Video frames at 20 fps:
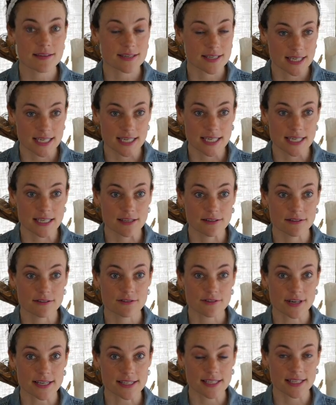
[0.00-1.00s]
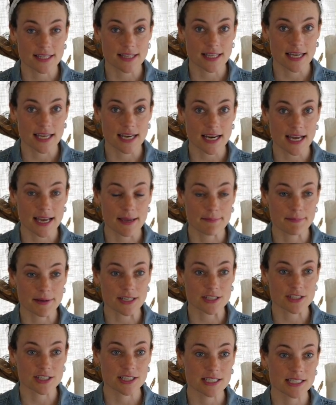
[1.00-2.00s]
the tahini dressing that I
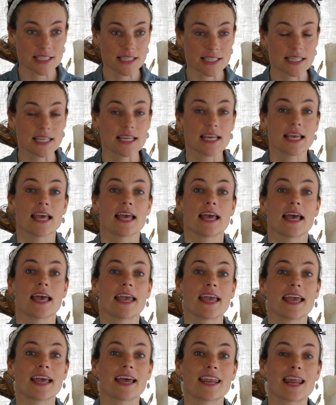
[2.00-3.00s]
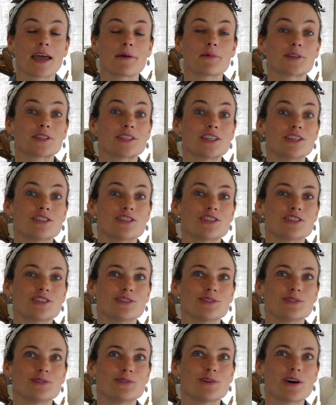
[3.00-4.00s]
mentioned, and I will teach
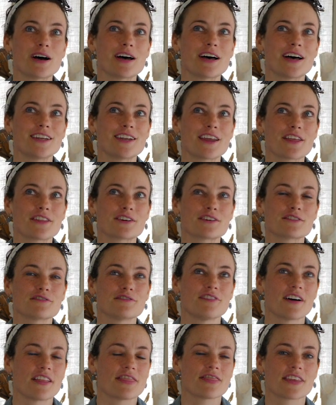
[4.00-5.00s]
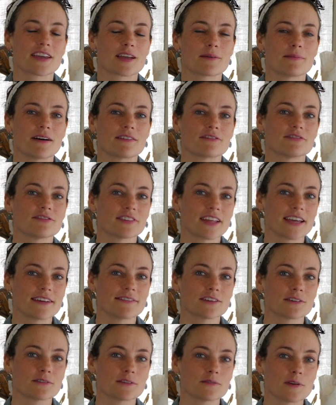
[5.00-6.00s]
you another fun thing about
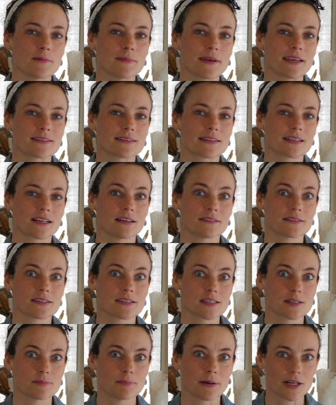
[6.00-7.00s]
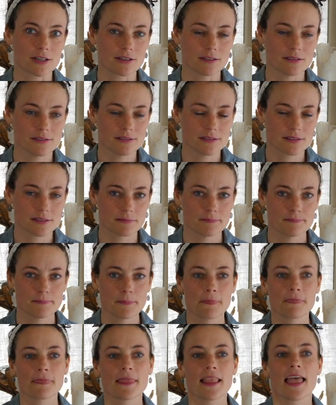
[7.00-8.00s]
flavor when we make something called sparkles.
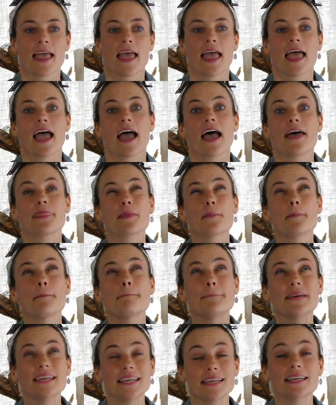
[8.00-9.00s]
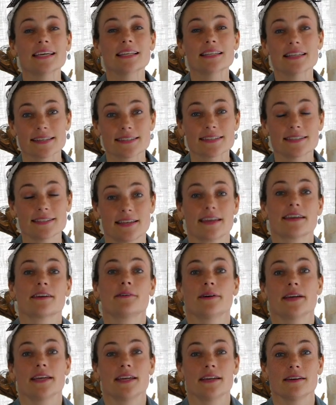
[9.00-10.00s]
And the big lesson
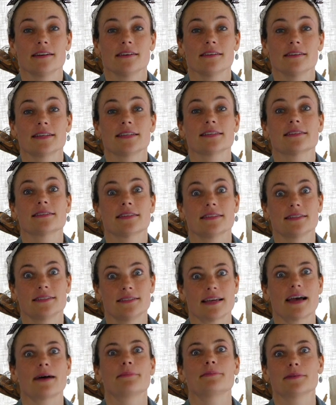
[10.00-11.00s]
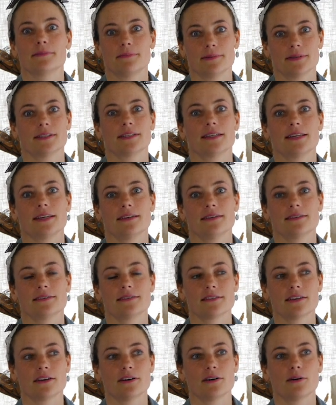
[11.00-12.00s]
takeaway here is adaptability.
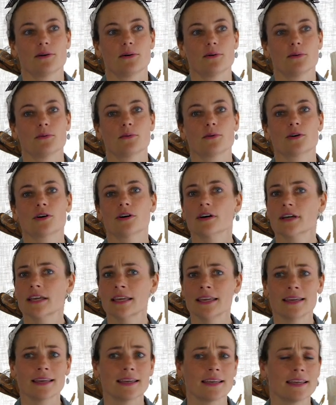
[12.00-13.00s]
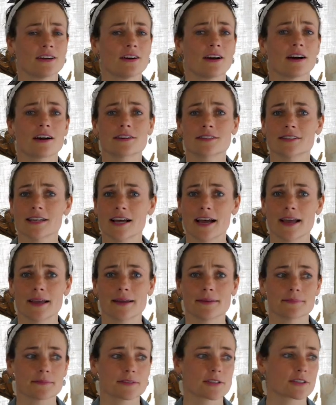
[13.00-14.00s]
So cooking in hard
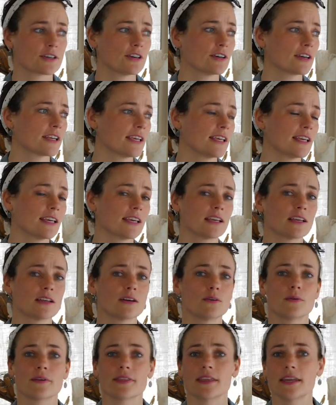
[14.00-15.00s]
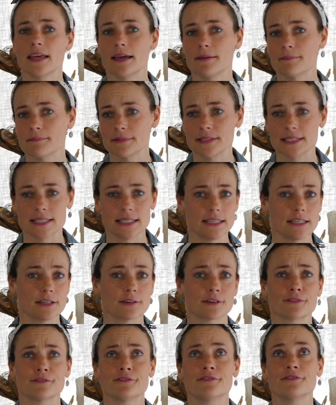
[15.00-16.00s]
times, cooking with an empty
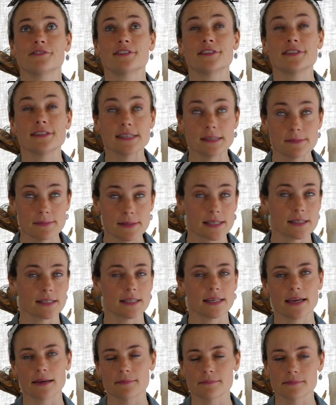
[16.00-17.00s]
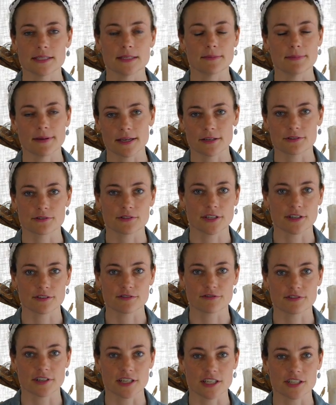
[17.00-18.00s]
or seemingly empty pantry or
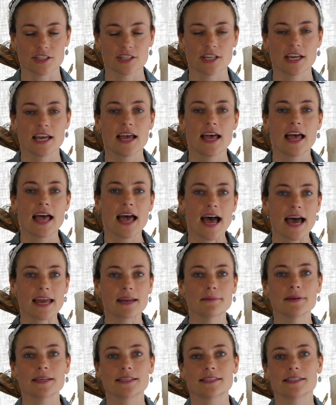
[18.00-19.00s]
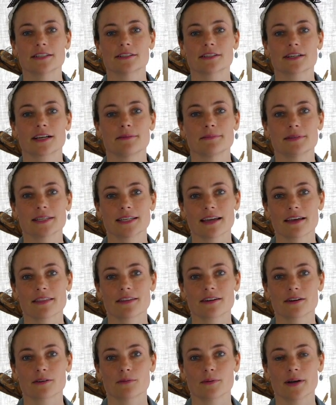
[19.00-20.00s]
fridge, how to make dinner come
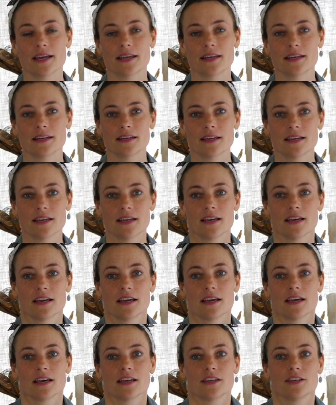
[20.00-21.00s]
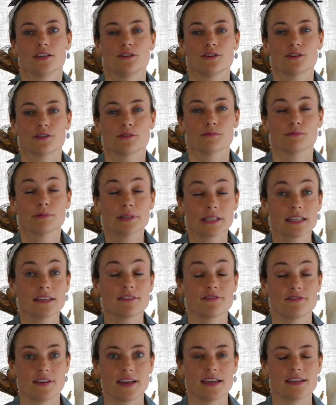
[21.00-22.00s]
together when you're really
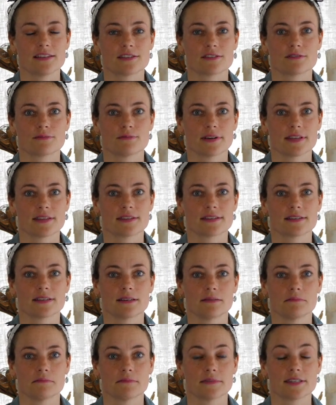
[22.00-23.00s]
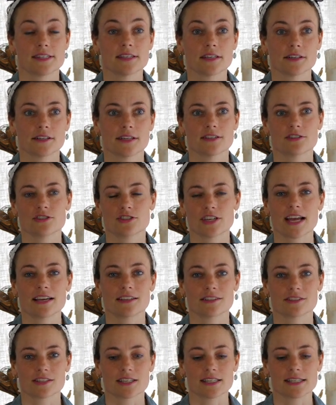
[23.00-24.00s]
faced with some serious
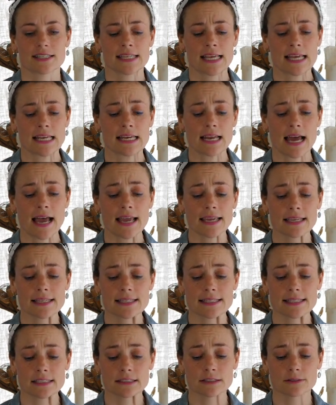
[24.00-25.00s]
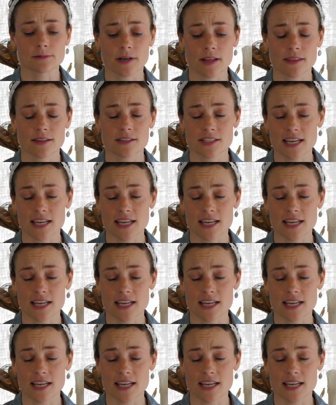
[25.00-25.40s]
challenges. And I consider one of the